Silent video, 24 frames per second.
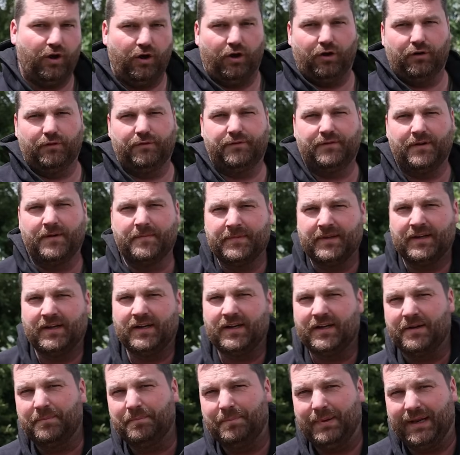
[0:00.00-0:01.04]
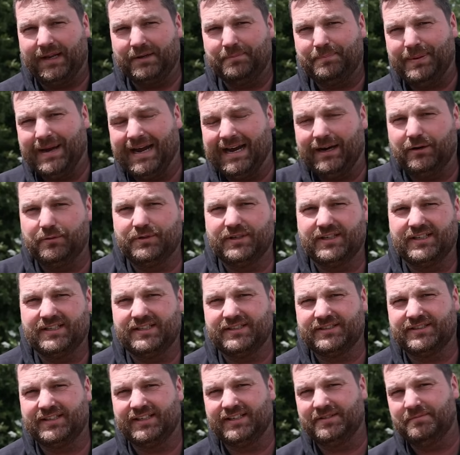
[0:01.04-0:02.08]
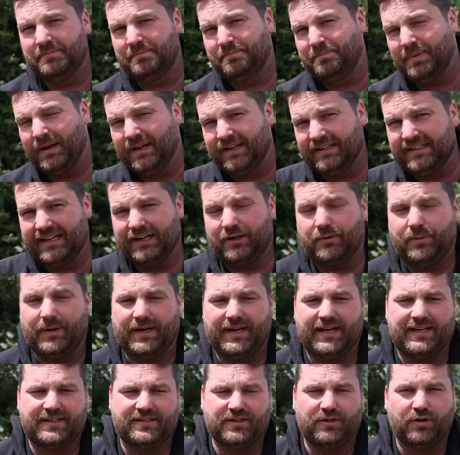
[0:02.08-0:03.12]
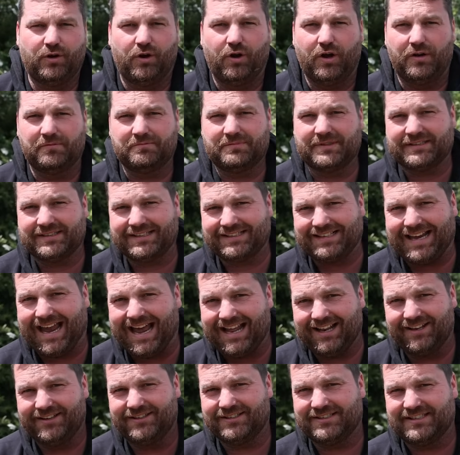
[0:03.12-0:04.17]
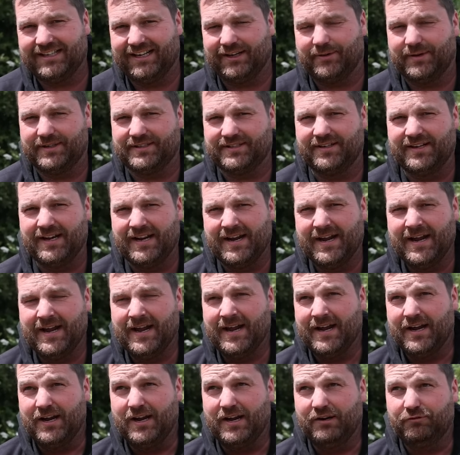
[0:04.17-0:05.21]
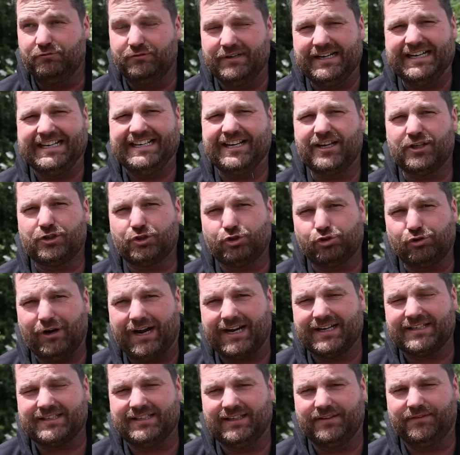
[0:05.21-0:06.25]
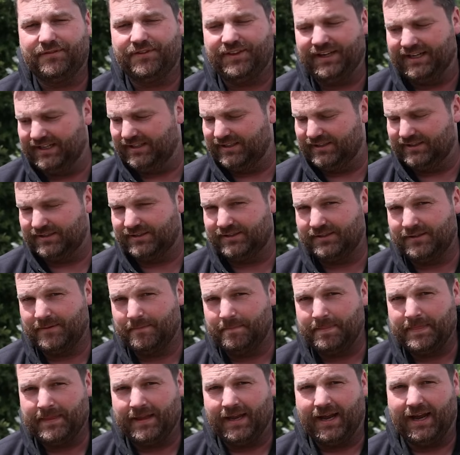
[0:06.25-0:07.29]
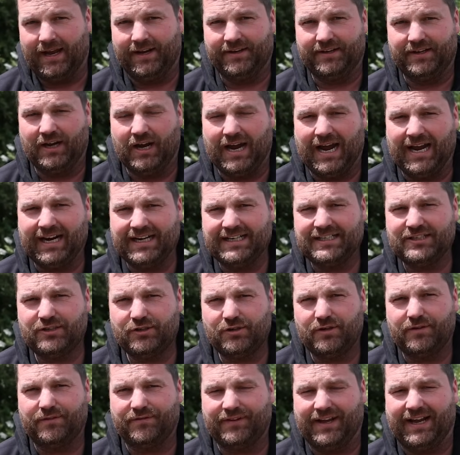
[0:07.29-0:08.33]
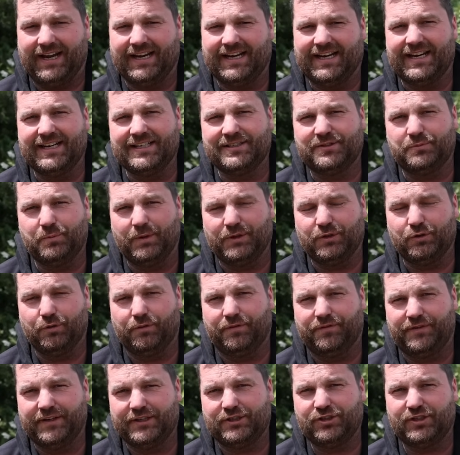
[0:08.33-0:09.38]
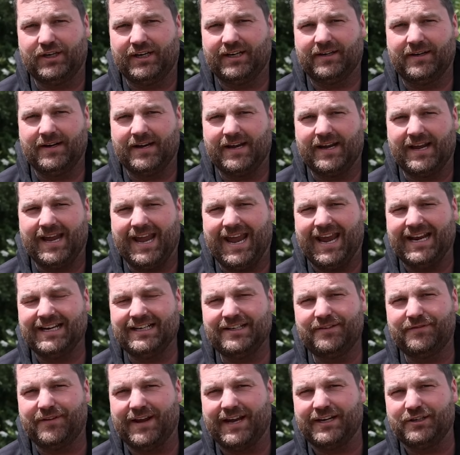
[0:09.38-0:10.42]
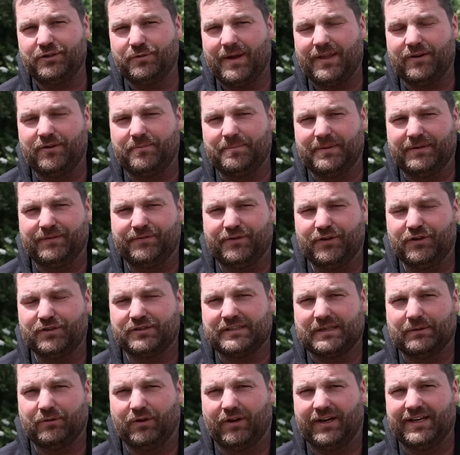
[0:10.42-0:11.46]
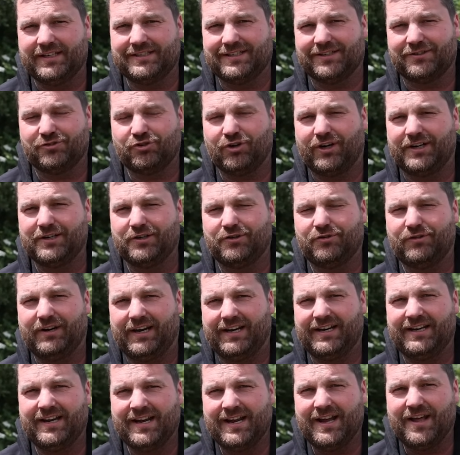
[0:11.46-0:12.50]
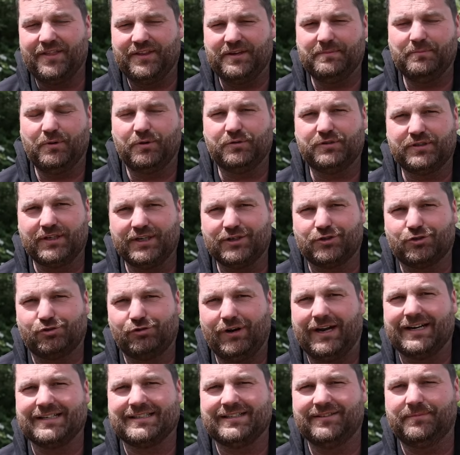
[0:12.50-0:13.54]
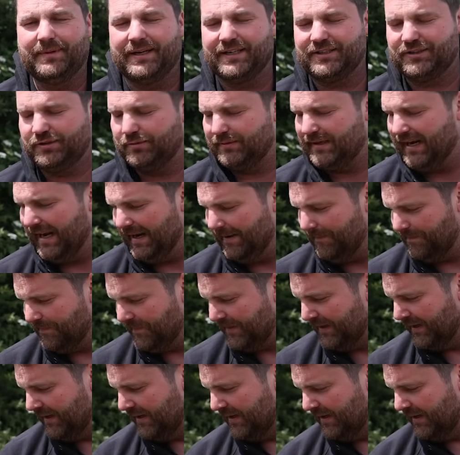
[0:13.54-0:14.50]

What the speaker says: of blood powders and blood liquids and calinous liquids and really attractive things. And the idea of that is, when you're fishing any venue, whether it be first time or not, is to try and create the most attractive mix you can.